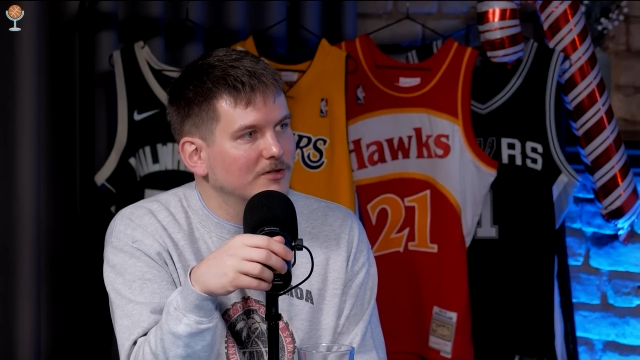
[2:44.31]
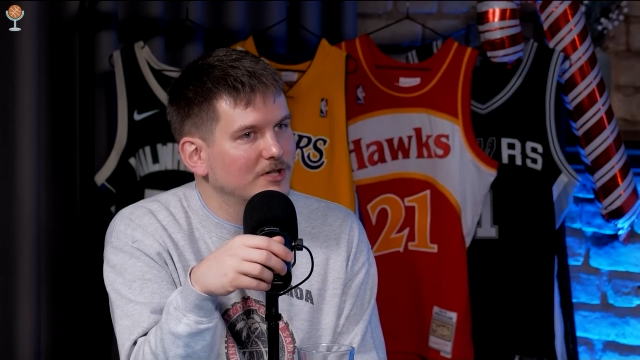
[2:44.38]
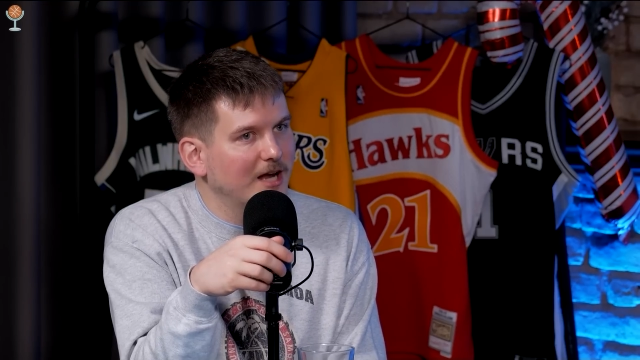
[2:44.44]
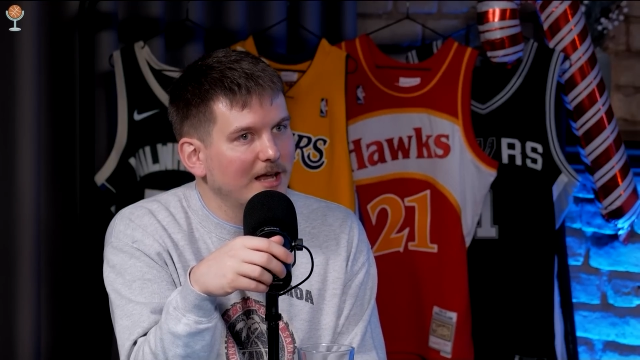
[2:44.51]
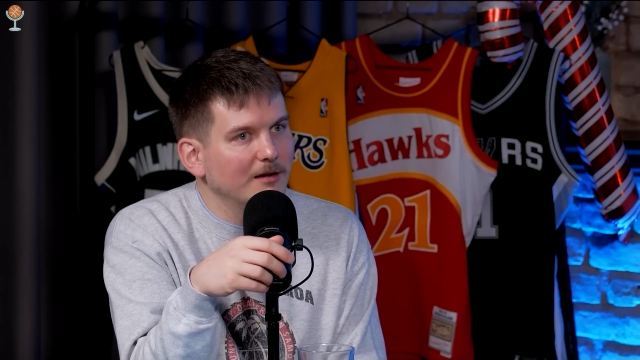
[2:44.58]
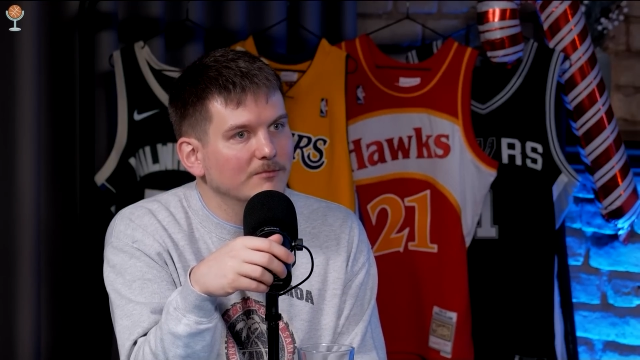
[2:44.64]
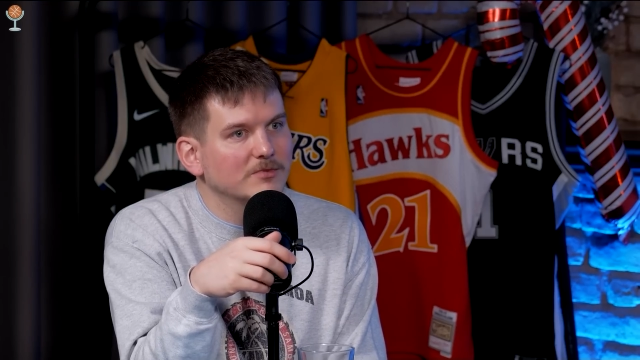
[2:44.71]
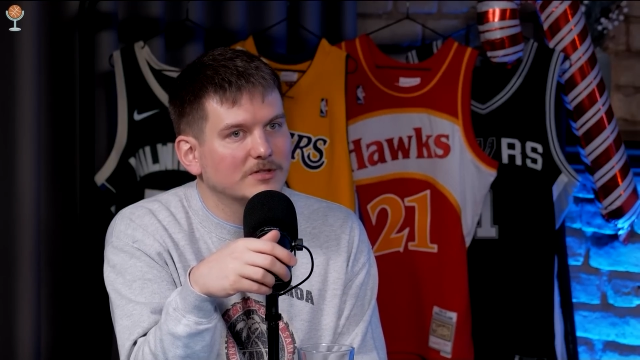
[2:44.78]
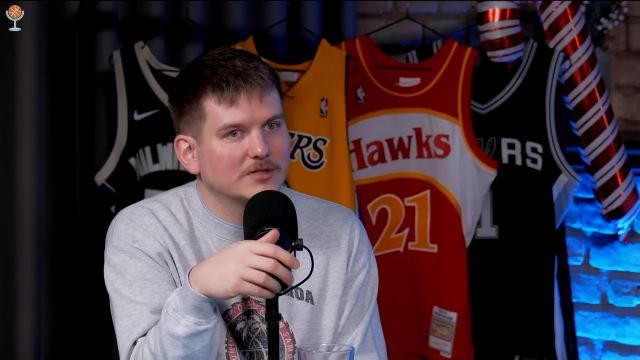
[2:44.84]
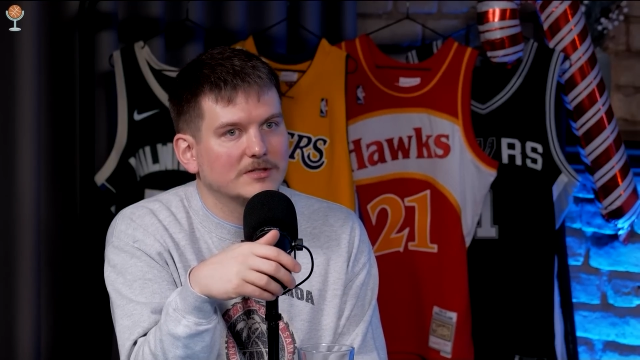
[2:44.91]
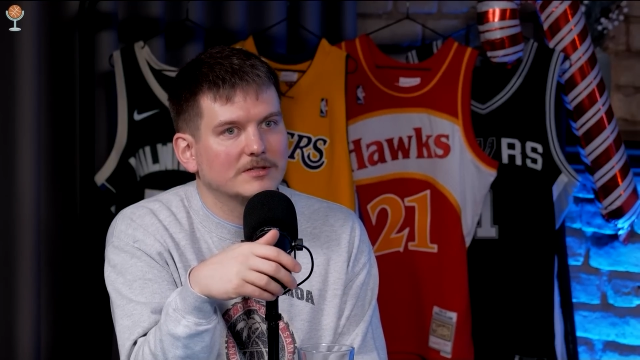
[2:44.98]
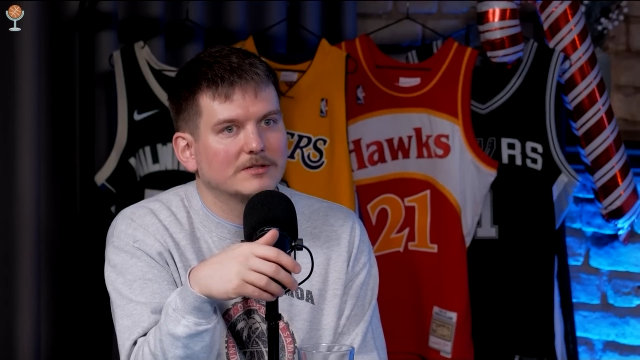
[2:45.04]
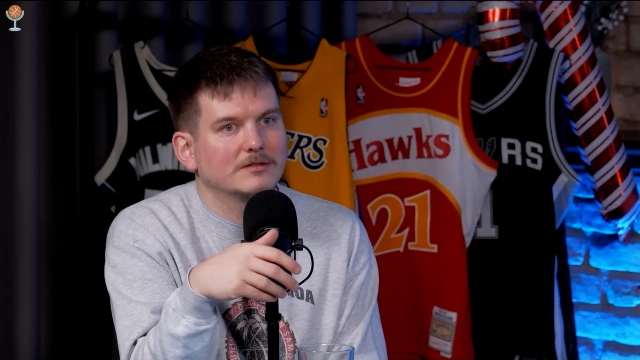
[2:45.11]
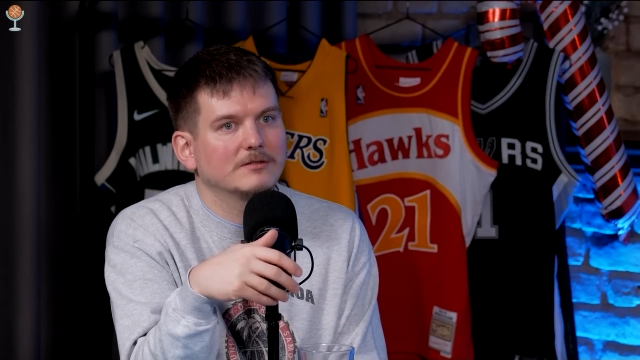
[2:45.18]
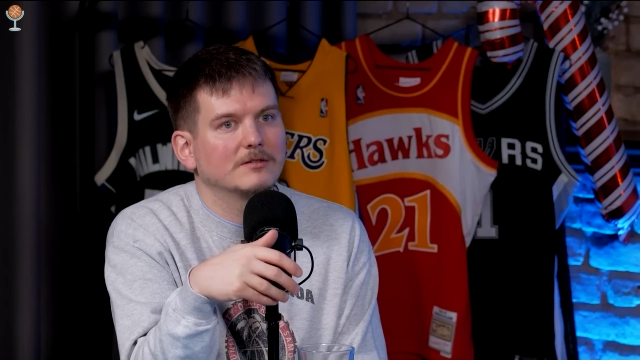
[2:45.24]

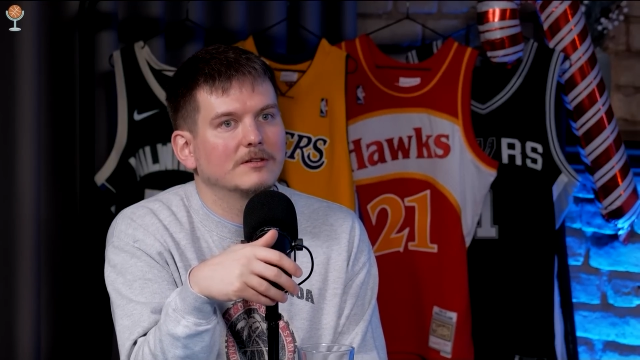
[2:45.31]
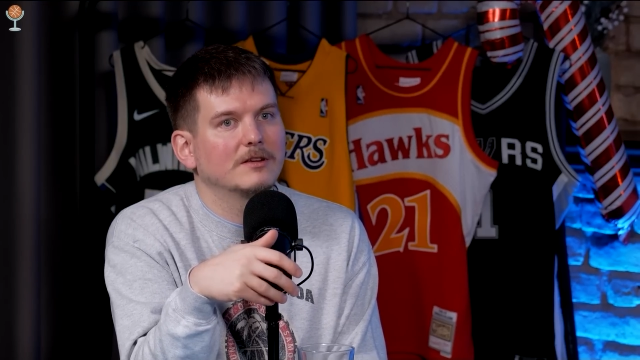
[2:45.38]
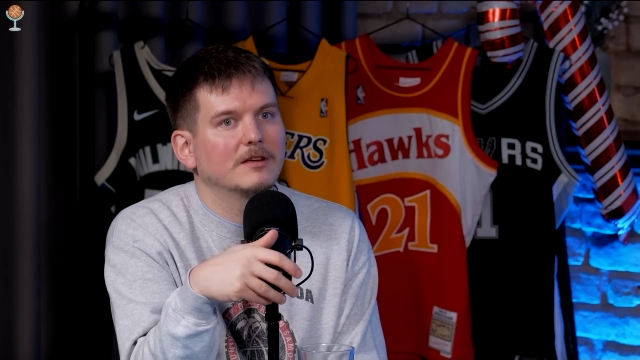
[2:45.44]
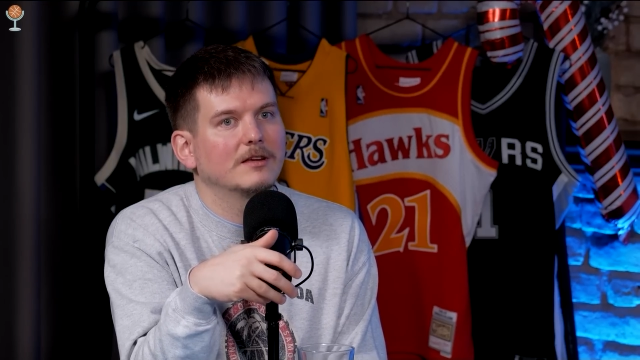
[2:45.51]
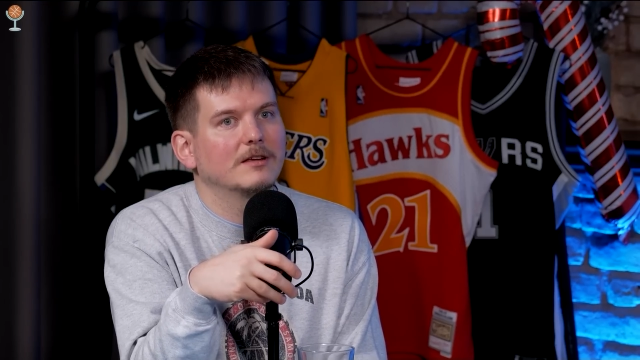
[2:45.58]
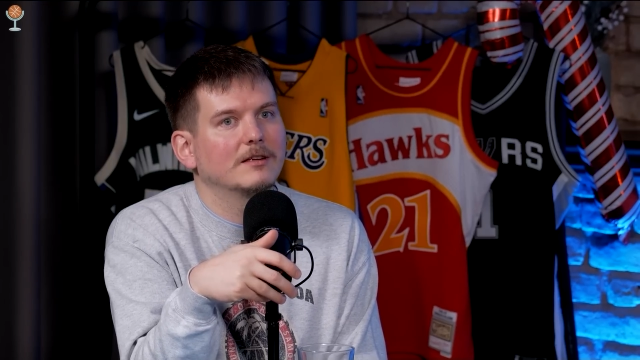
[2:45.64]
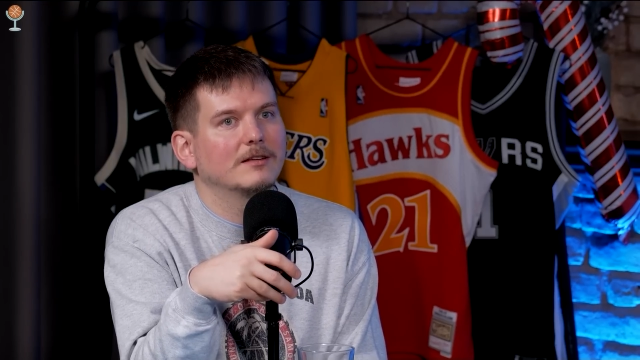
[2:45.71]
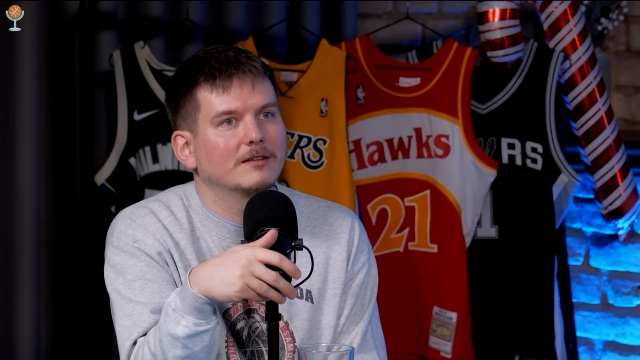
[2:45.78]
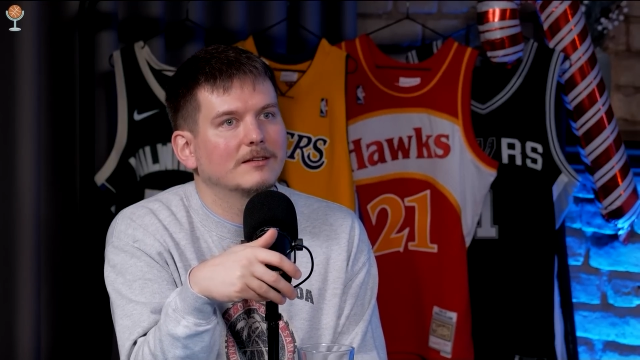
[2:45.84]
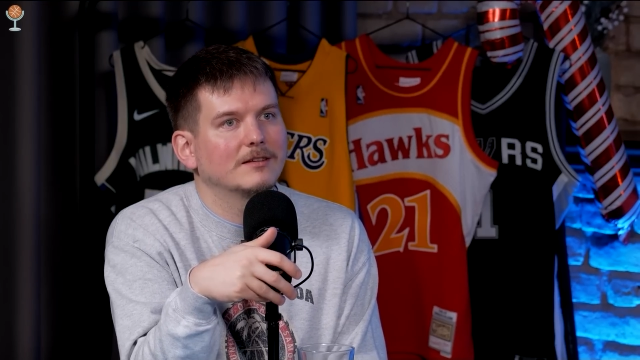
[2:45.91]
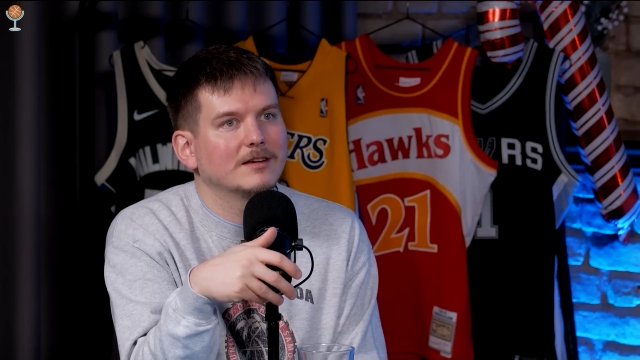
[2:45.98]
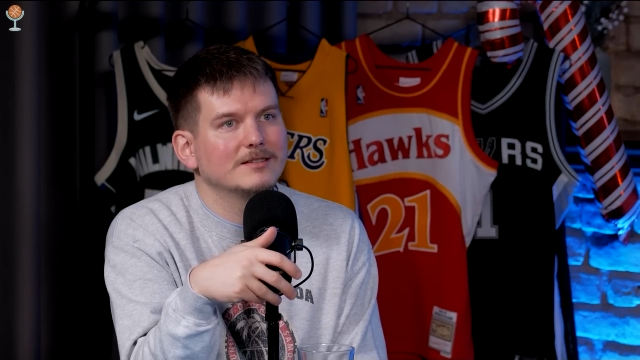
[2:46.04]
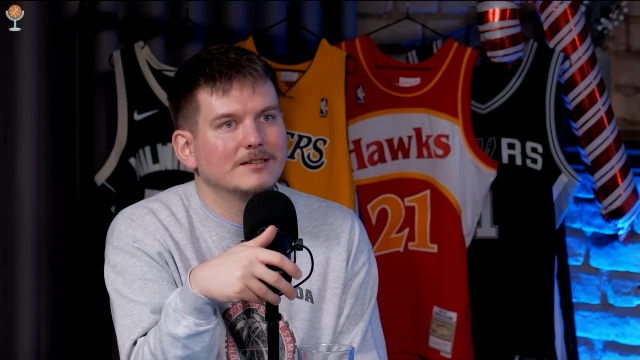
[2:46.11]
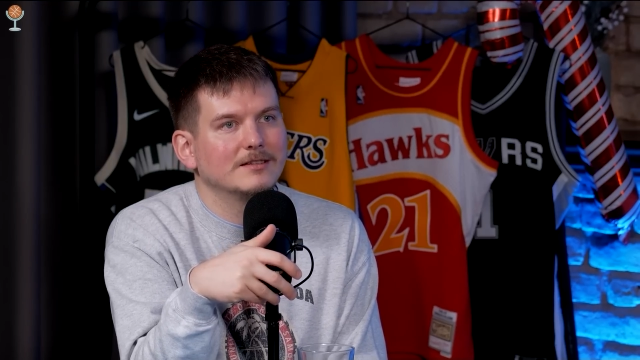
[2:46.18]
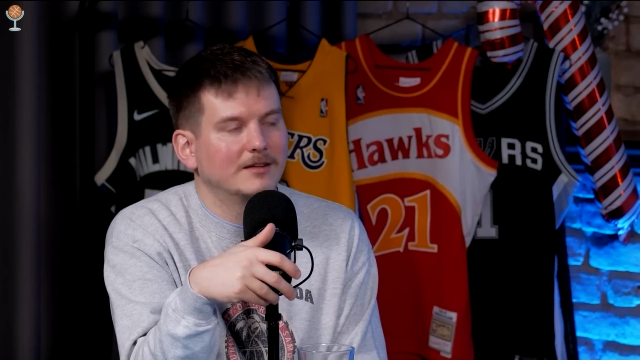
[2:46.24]
James
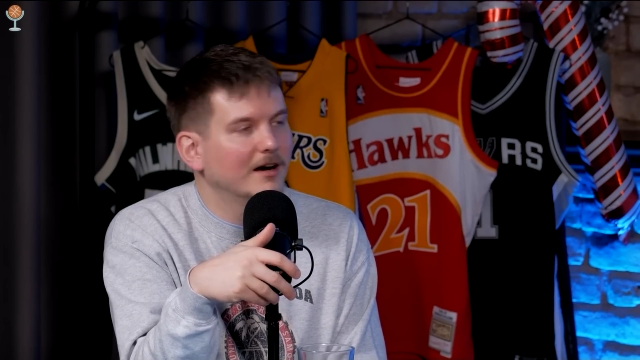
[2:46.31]
doesn't